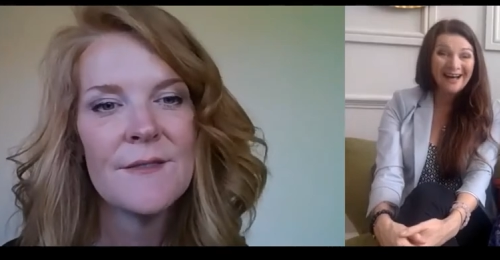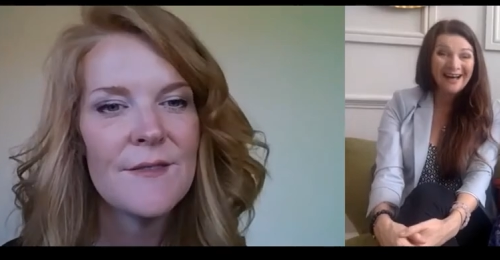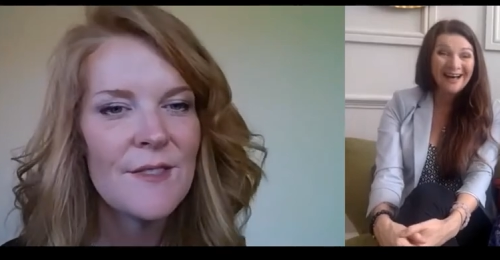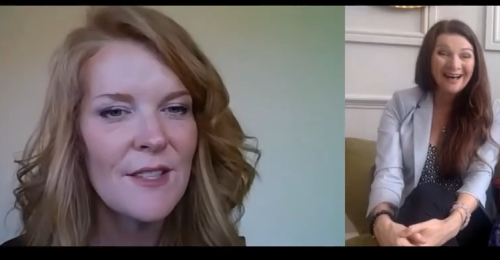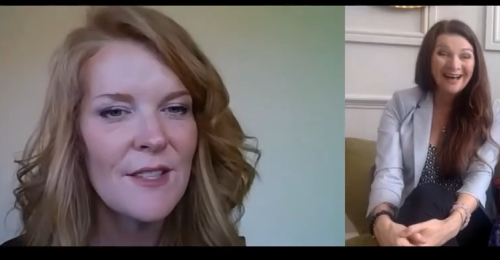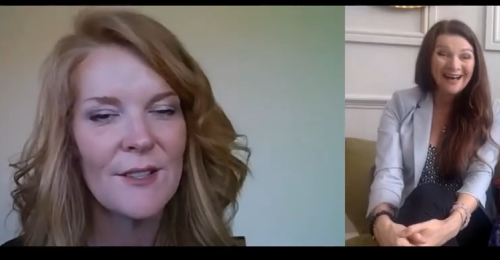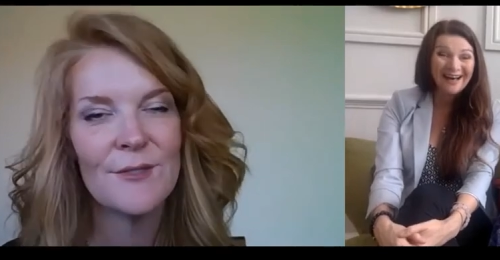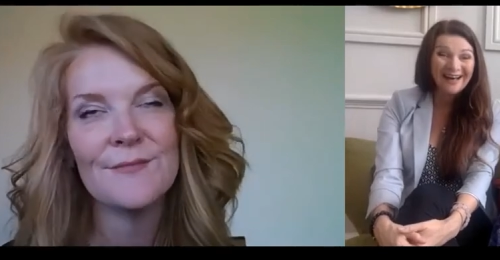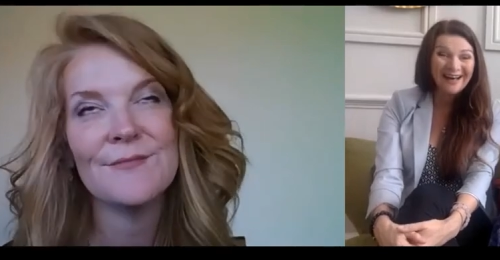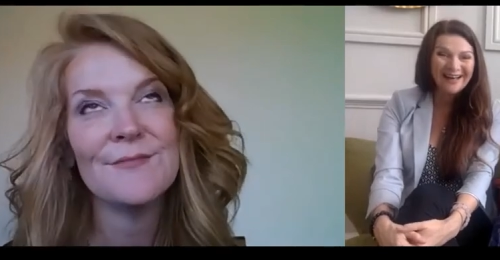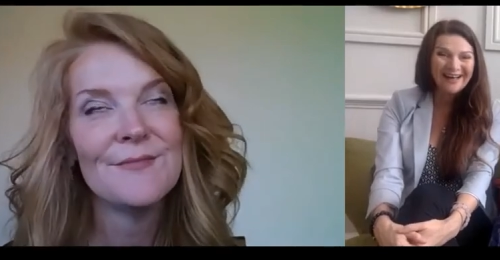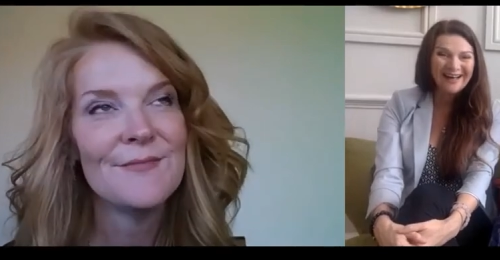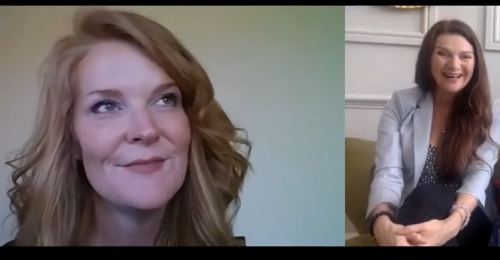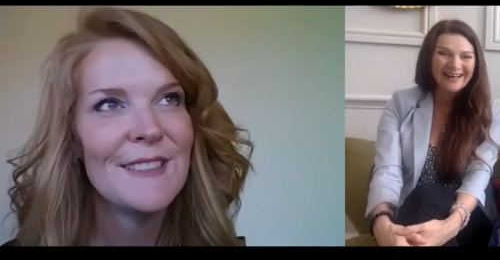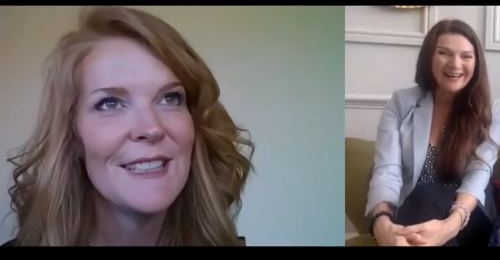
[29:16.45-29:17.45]
Speaker 1: So,
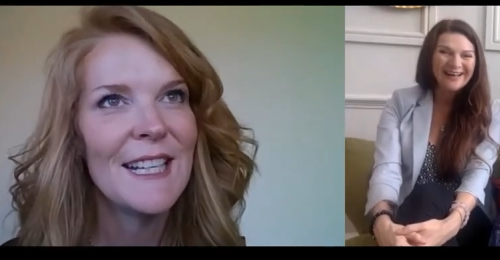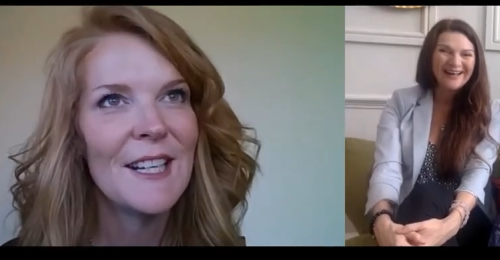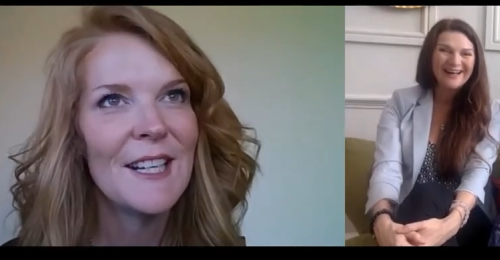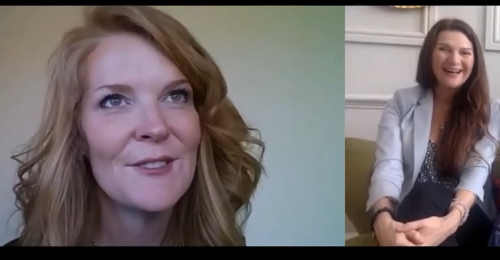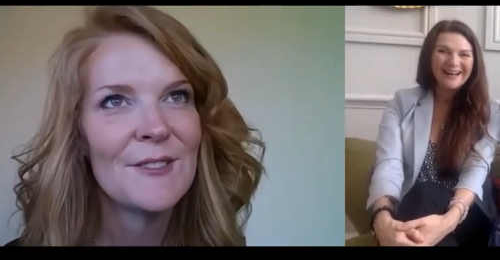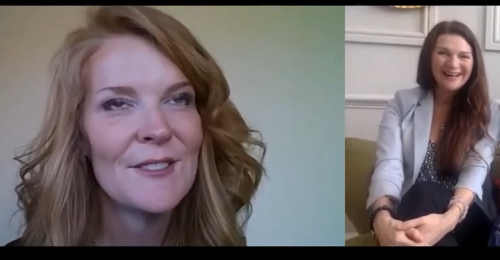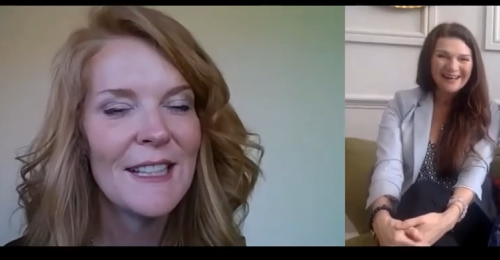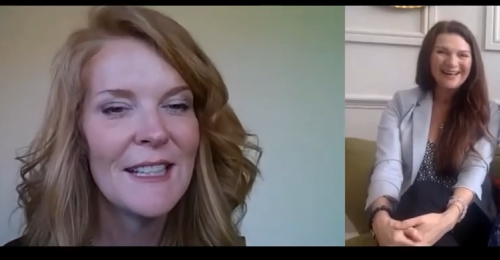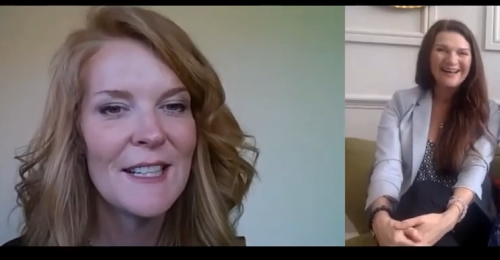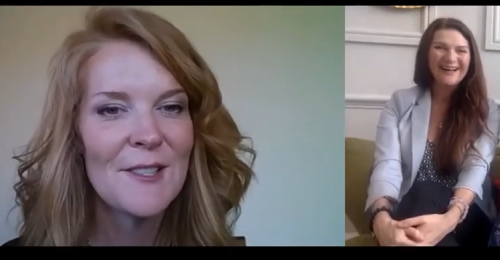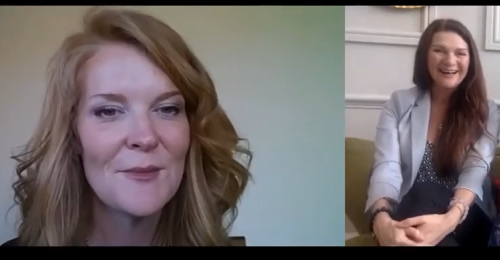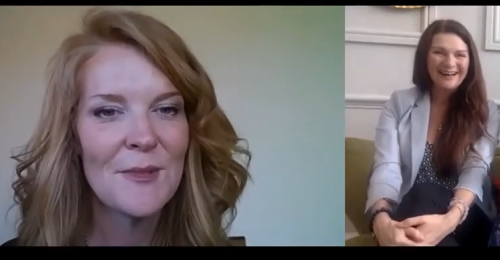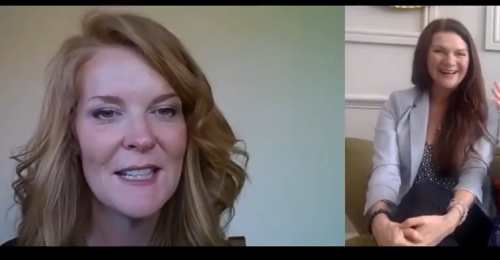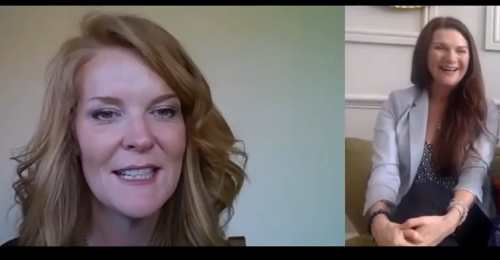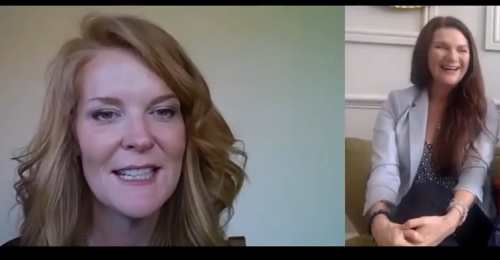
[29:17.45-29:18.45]
you know, it is what it is.